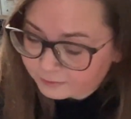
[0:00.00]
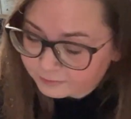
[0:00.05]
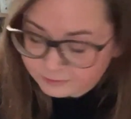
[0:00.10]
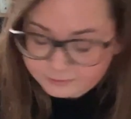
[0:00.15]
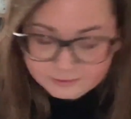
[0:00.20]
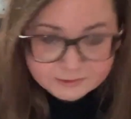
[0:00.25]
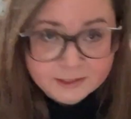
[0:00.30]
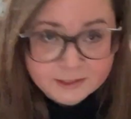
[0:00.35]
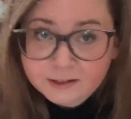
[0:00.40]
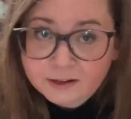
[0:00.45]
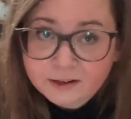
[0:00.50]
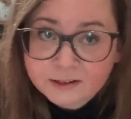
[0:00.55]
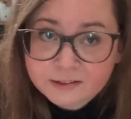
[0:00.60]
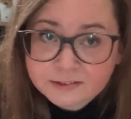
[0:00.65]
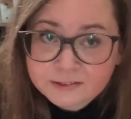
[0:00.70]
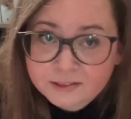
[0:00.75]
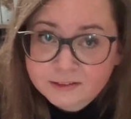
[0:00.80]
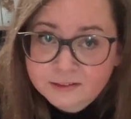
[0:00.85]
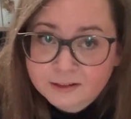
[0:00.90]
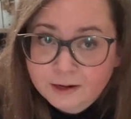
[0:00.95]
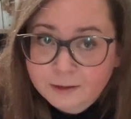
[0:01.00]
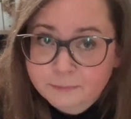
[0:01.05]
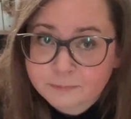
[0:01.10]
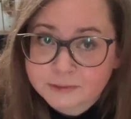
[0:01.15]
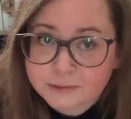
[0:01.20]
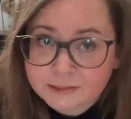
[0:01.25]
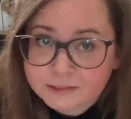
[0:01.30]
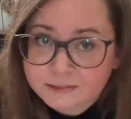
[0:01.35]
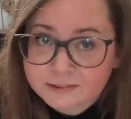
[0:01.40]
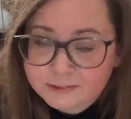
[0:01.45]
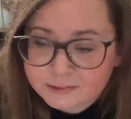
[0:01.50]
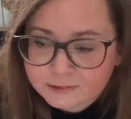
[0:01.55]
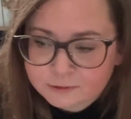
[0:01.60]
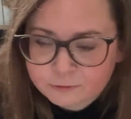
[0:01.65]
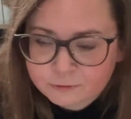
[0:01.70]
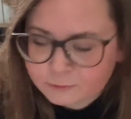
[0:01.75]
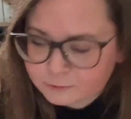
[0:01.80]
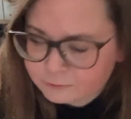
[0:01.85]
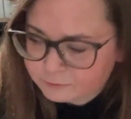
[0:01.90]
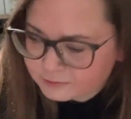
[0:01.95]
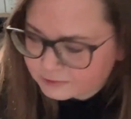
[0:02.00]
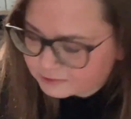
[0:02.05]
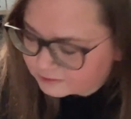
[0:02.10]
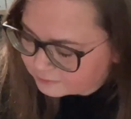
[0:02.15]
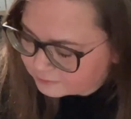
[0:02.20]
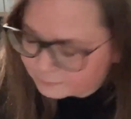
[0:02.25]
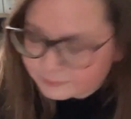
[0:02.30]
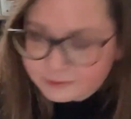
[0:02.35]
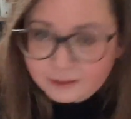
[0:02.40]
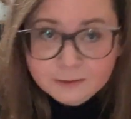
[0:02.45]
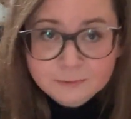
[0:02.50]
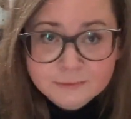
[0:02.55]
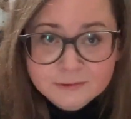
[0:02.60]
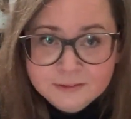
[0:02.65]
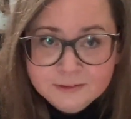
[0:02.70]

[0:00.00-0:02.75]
Yeah, I said I'm easy to convince sometimes.